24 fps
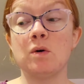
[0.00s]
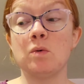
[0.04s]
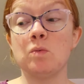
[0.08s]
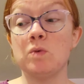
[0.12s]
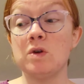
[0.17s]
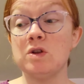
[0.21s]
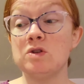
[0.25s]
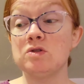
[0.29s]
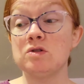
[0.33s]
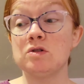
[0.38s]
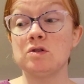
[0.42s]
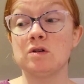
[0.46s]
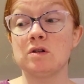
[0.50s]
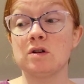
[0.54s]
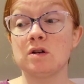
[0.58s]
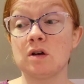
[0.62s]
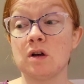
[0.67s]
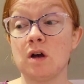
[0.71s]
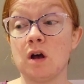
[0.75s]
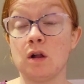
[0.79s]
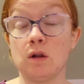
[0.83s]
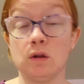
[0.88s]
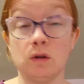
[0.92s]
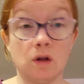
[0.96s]
We took
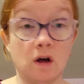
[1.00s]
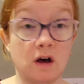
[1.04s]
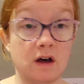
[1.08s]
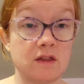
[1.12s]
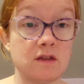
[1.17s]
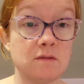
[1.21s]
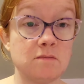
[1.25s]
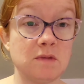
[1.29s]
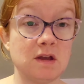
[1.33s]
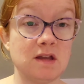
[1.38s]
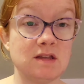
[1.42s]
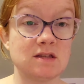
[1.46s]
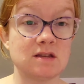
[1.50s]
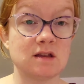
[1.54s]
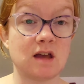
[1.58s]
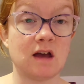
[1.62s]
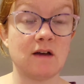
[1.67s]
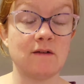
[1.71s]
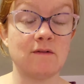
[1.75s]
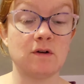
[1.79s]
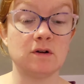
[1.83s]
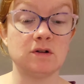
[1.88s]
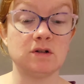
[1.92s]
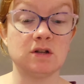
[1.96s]
a lot of the meats
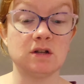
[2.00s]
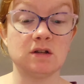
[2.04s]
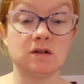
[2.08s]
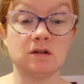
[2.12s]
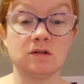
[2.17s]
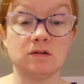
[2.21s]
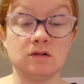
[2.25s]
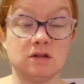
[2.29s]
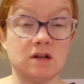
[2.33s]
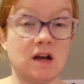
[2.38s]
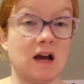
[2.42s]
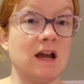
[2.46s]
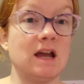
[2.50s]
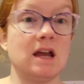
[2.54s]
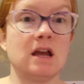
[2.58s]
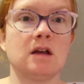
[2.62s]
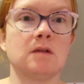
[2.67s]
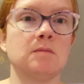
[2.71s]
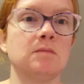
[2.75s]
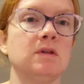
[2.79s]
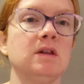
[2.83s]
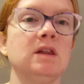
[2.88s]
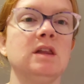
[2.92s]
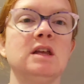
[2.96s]
out of her diet
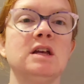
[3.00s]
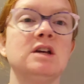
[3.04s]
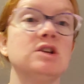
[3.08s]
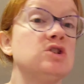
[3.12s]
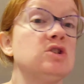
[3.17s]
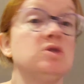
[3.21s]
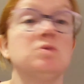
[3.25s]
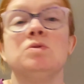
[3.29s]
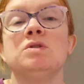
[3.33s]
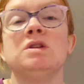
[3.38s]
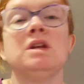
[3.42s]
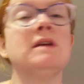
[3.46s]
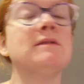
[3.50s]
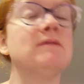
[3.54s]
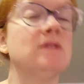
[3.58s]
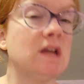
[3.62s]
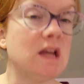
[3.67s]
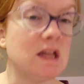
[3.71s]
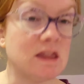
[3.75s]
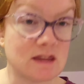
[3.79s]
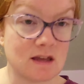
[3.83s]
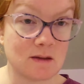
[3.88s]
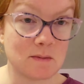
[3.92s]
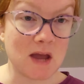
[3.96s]
completely, because she wouldn't even
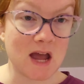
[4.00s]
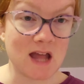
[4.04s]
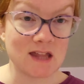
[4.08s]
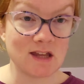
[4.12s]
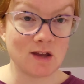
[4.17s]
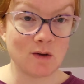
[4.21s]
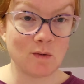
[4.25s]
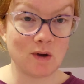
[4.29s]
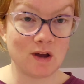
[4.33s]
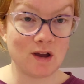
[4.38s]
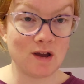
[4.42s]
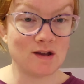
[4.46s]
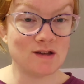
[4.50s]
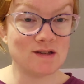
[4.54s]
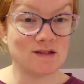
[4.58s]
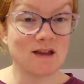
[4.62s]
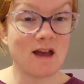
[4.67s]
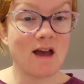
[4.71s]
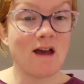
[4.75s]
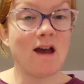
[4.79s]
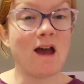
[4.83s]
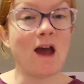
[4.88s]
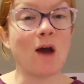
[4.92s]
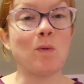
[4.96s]
eat them anyways.
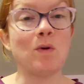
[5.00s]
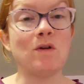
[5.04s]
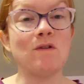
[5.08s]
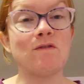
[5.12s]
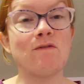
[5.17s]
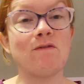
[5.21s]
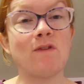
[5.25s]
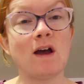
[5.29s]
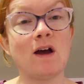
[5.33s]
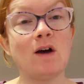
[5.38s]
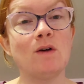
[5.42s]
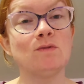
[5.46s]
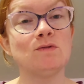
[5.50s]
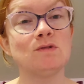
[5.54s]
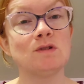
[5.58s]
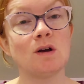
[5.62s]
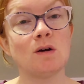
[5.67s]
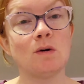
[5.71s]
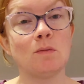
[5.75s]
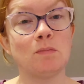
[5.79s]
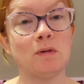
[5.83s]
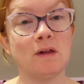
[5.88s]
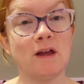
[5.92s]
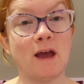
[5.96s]
And we found
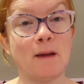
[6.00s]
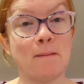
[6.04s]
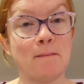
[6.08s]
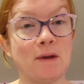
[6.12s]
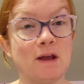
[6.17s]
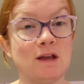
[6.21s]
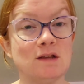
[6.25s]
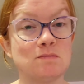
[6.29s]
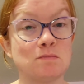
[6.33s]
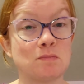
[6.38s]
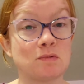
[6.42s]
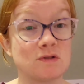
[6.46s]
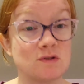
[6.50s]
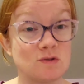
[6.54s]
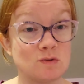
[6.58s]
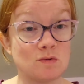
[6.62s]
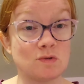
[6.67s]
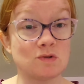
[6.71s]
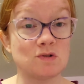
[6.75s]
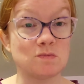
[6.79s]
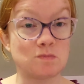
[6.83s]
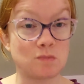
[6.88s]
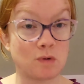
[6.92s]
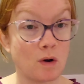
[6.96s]
plant-based
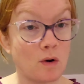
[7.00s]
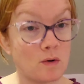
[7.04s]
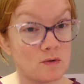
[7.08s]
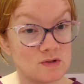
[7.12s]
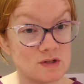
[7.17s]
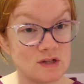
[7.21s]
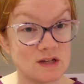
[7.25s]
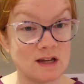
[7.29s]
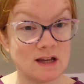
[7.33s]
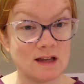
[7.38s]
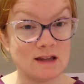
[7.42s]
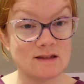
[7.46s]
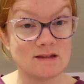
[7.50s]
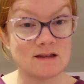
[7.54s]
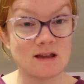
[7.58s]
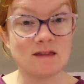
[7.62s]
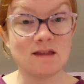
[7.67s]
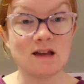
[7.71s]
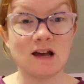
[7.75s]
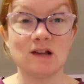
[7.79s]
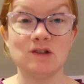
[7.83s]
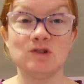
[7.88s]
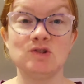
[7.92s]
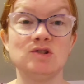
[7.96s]
source proteins
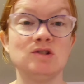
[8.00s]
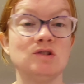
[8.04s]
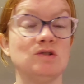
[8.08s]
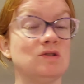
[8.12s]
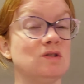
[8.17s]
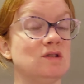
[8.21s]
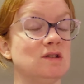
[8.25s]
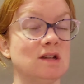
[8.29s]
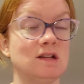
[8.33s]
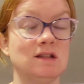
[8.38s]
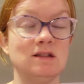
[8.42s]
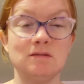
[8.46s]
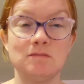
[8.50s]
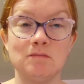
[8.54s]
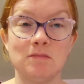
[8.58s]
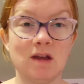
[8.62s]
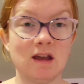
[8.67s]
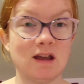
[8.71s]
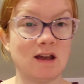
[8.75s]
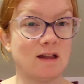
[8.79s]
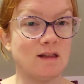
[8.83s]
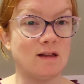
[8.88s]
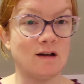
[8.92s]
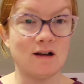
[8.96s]
that didn't
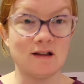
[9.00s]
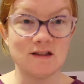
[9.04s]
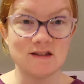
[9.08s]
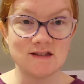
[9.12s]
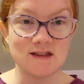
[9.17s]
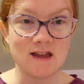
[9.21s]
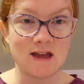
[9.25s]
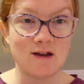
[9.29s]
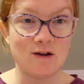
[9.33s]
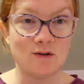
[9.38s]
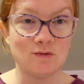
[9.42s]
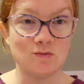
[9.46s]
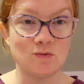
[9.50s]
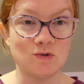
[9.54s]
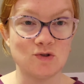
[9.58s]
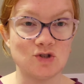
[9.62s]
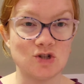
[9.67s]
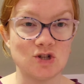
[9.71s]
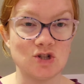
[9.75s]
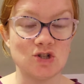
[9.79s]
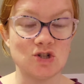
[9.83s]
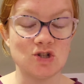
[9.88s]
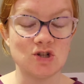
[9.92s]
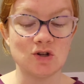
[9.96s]
make a lot of sound when
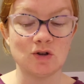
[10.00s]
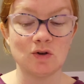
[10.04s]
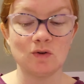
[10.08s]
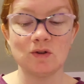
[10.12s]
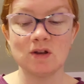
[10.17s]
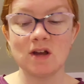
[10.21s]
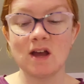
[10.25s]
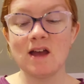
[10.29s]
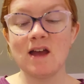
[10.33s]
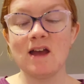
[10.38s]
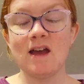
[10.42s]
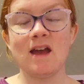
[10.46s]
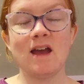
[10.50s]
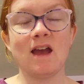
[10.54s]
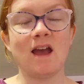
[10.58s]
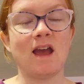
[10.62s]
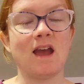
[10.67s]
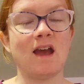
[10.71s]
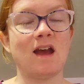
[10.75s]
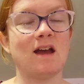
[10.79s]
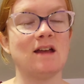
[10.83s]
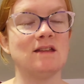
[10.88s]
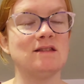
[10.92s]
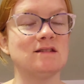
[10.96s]
she chewed,
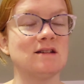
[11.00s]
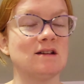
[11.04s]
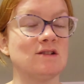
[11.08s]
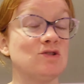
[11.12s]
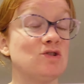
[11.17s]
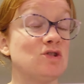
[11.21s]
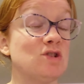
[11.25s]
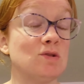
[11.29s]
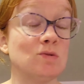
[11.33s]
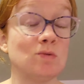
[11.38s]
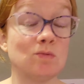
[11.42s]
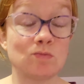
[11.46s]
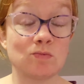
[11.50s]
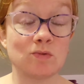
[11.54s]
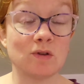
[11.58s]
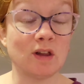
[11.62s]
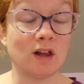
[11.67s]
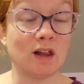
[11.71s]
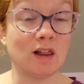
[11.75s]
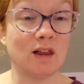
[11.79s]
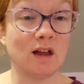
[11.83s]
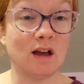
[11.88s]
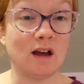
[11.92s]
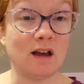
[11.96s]
and she
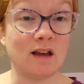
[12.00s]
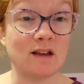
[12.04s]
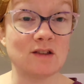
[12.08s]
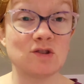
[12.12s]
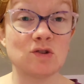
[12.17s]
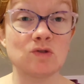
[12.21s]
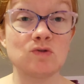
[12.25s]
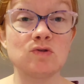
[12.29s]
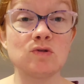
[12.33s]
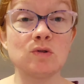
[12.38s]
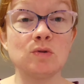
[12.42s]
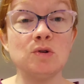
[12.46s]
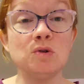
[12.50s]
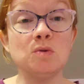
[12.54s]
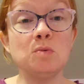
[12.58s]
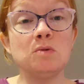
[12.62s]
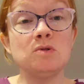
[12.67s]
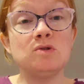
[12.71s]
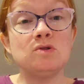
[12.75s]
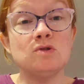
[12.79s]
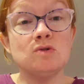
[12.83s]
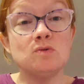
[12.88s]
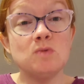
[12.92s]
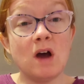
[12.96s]
really likes. So you
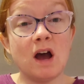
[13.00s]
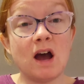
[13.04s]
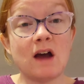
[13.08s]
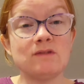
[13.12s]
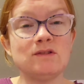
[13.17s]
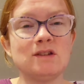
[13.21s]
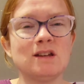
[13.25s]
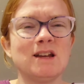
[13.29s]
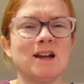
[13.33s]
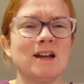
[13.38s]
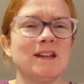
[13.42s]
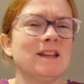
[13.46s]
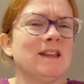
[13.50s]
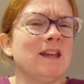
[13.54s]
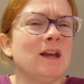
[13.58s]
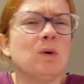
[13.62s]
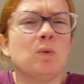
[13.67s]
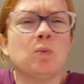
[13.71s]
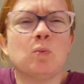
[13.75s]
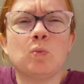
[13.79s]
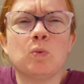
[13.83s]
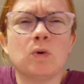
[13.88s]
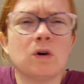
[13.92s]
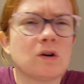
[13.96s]
do have to kind of like
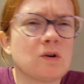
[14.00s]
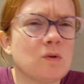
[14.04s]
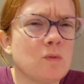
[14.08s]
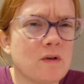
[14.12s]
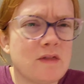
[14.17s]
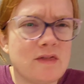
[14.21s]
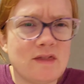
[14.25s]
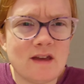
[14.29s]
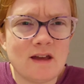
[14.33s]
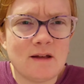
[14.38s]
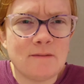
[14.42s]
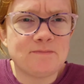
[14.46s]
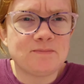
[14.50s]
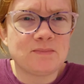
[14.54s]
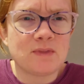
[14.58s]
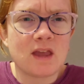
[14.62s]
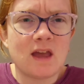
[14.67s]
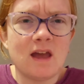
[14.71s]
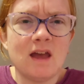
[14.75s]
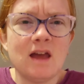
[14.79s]
work with it